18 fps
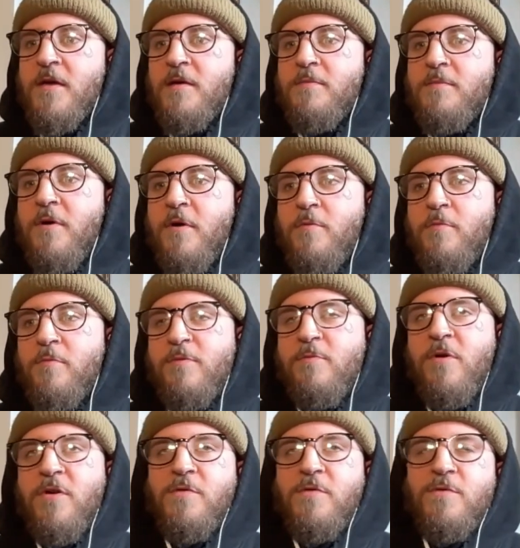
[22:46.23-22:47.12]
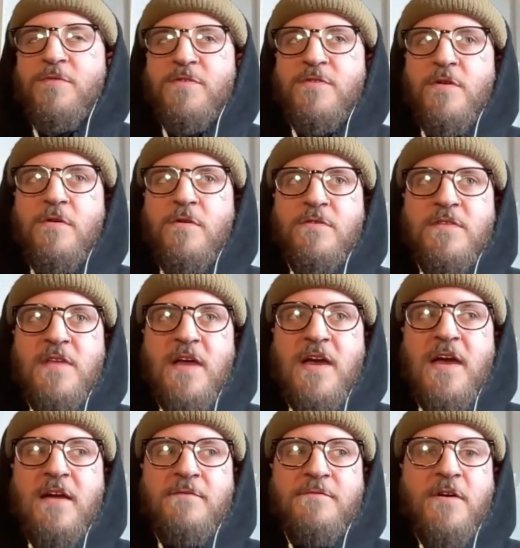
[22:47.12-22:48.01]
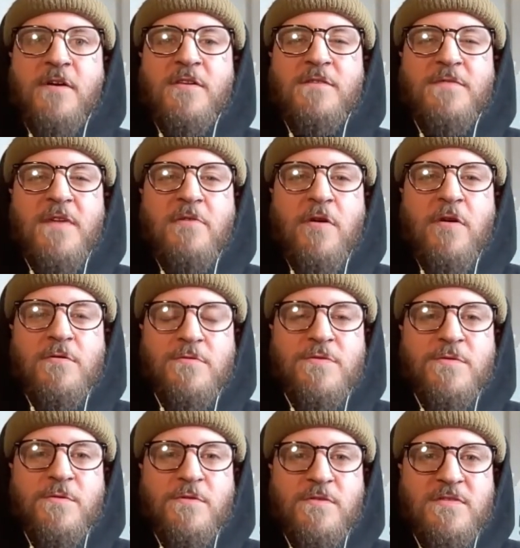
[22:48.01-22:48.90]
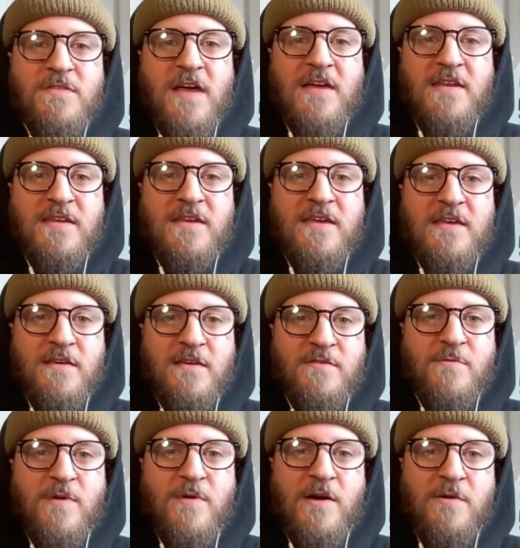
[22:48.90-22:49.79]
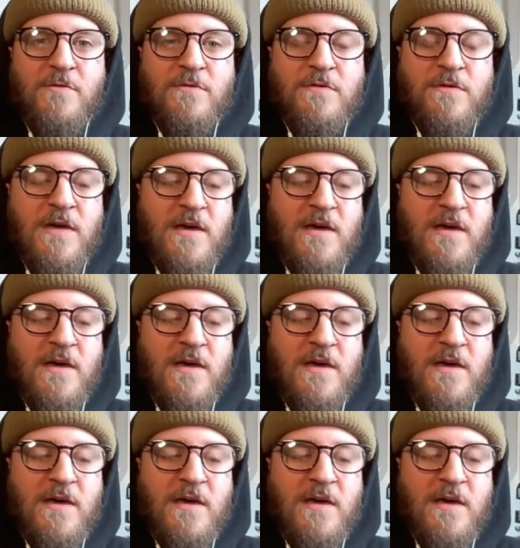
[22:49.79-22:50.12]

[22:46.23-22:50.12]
But we want all the songs to have kind of their own sort of standing as well.